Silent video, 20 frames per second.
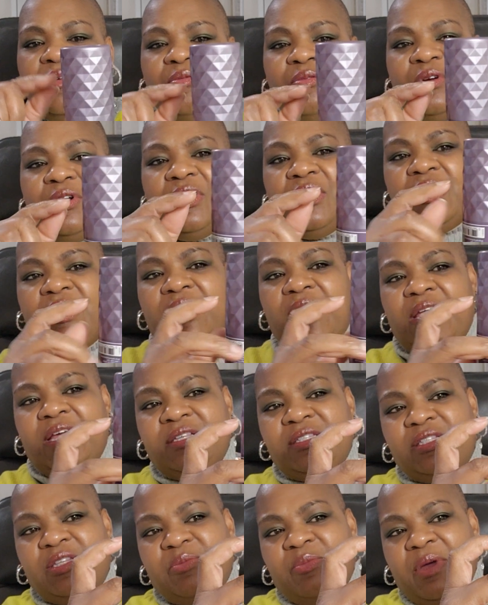we're going to
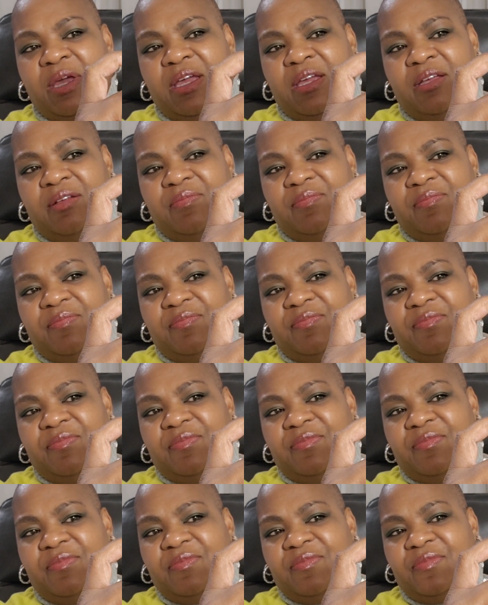estimate.
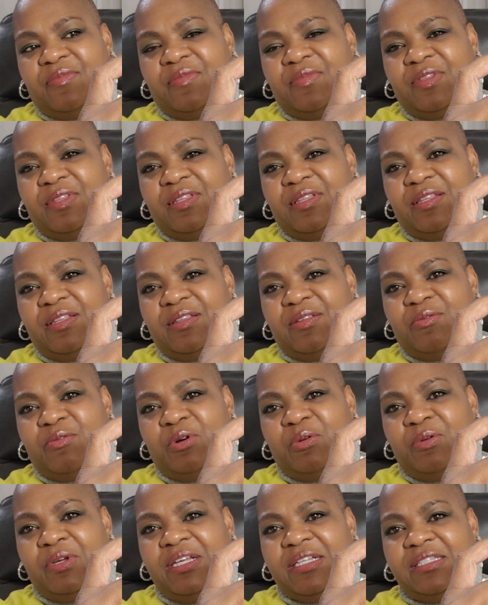
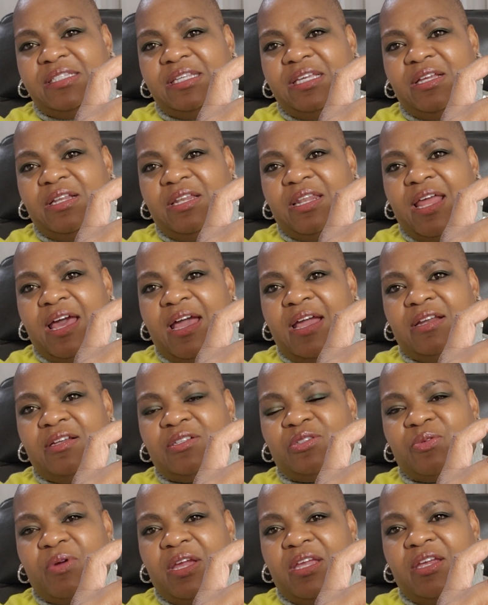Well, we can see the line
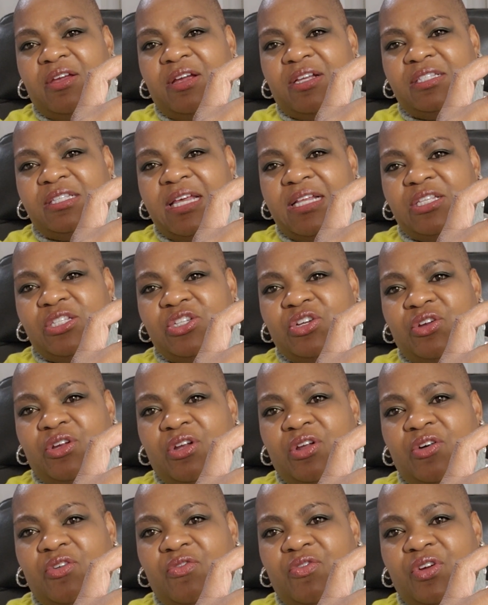is right here. I just had to turn
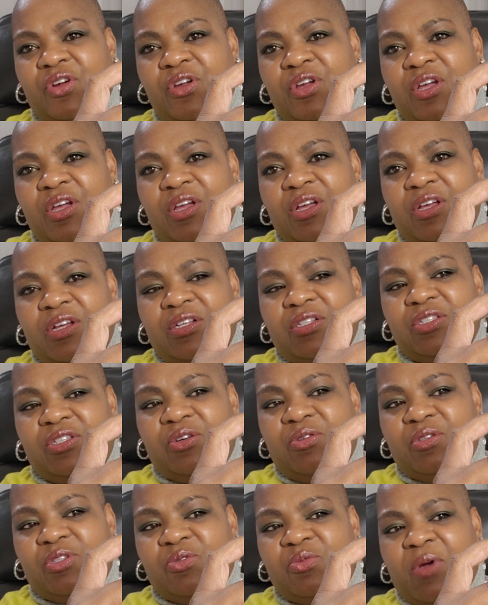it over.
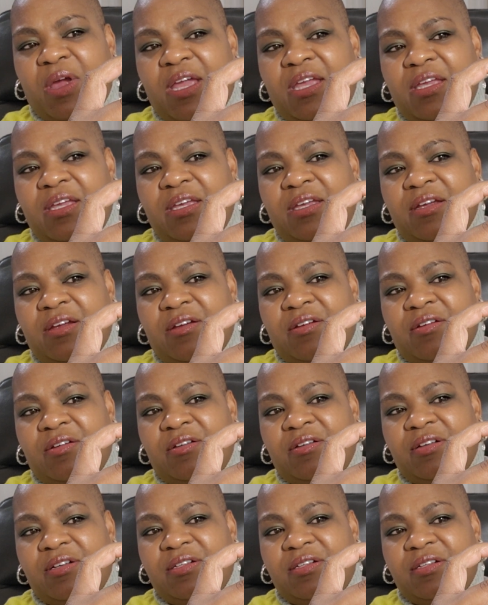So, it's right here.